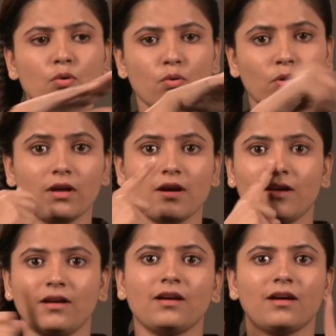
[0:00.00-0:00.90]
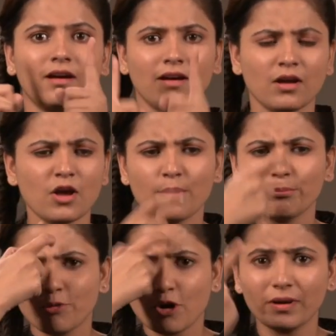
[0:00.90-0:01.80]
was unable to record her
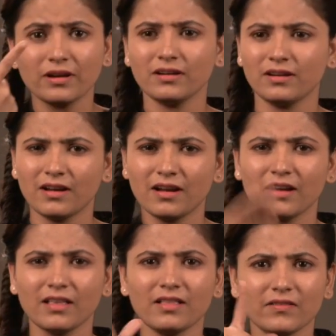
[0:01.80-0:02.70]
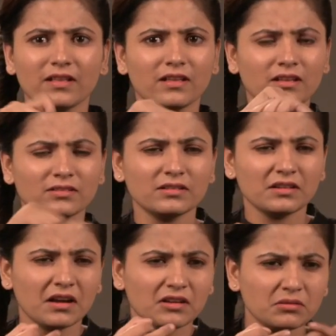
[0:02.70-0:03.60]
statement before the
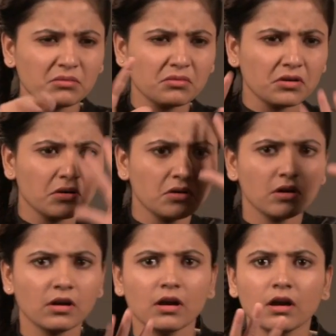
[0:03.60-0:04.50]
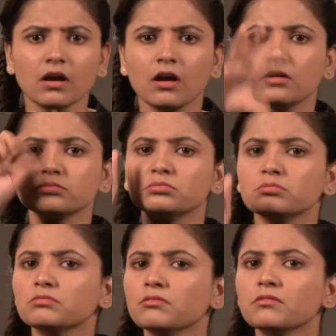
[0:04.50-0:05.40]
magistrate, as there was no
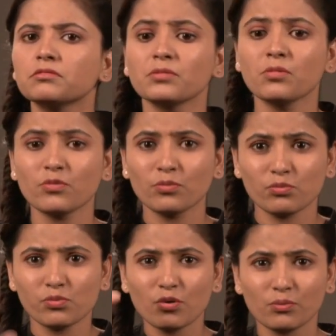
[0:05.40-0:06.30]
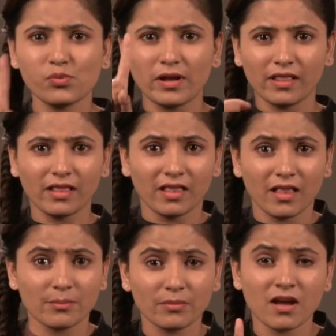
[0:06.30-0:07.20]
interpreter to help her there either.
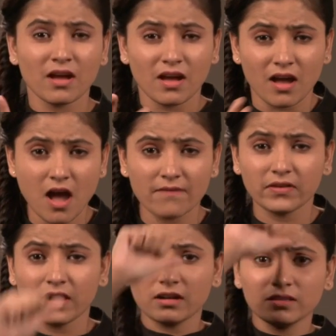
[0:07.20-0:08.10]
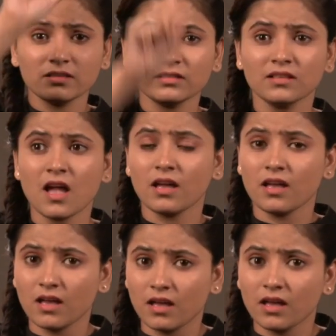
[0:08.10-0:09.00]
This case is
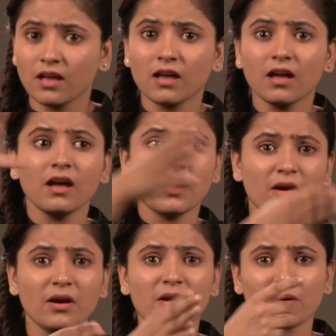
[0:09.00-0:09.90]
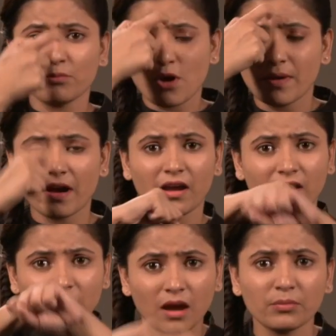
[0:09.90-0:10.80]
just one of the examples of a
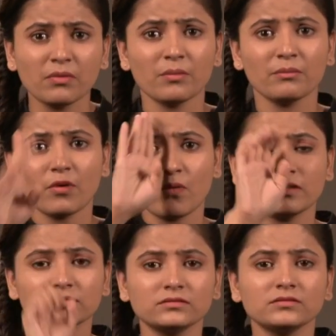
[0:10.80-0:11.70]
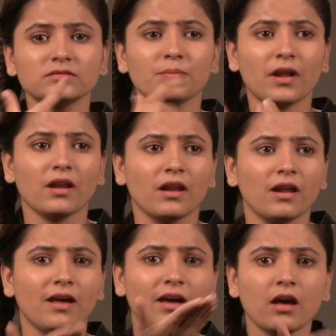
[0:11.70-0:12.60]
deep shortage in the justice
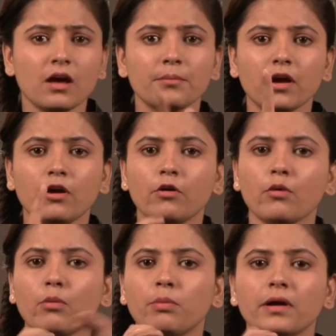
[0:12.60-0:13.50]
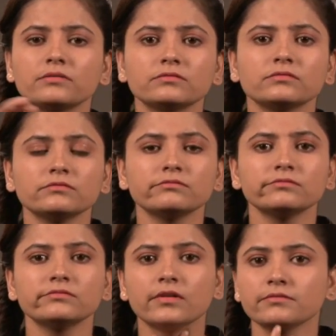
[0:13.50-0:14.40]
system, where the deaf often
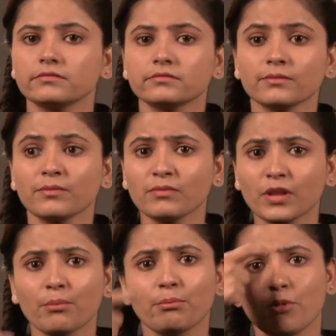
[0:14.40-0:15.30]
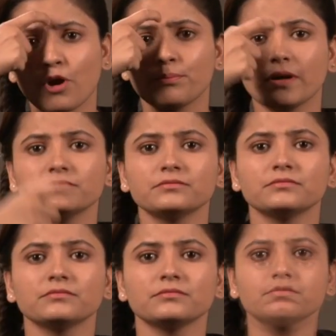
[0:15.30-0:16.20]
find themselves at a loss
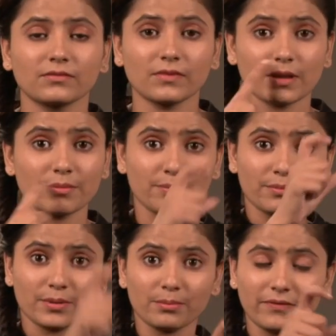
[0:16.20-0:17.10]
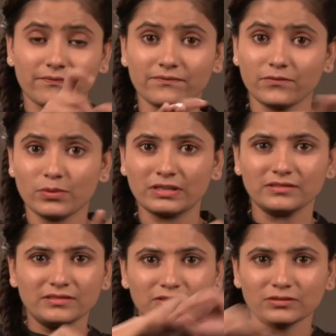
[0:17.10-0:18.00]
at police stations.
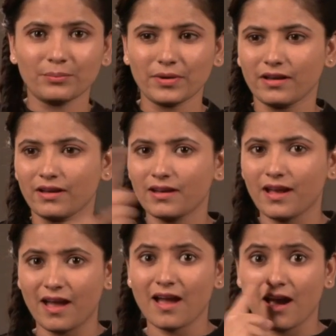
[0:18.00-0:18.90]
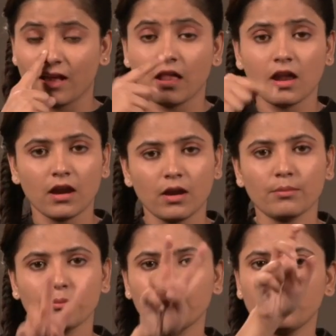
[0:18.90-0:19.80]
The two jawans who
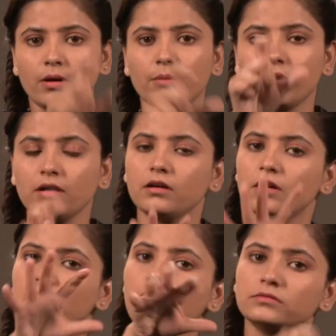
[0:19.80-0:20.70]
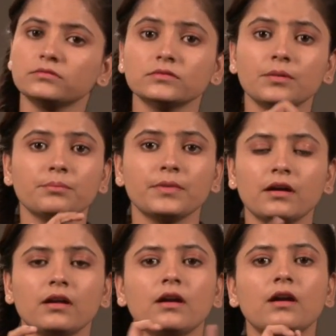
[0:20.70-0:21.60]
were in Delhi were
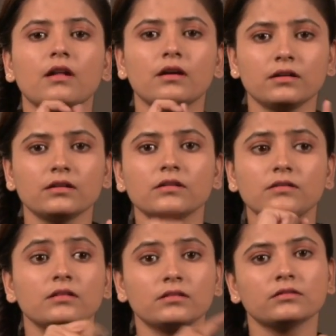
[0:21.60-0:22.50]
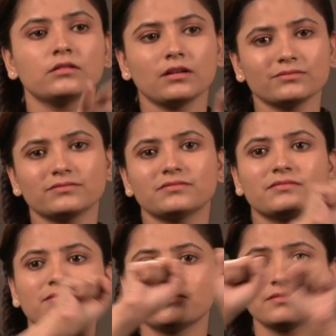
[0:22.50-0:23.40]
arrested on 12th November
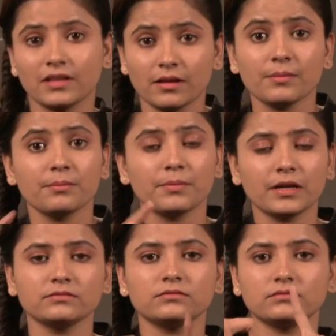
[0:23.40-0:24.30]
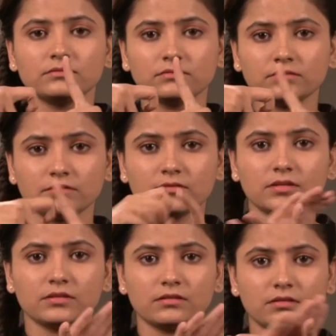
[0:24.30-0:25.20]
and brought to Khadki
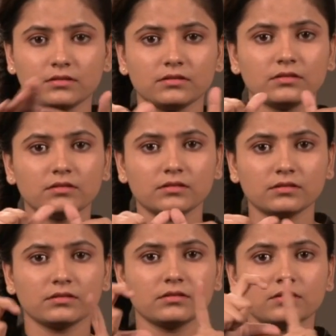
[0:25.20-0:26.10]
police station.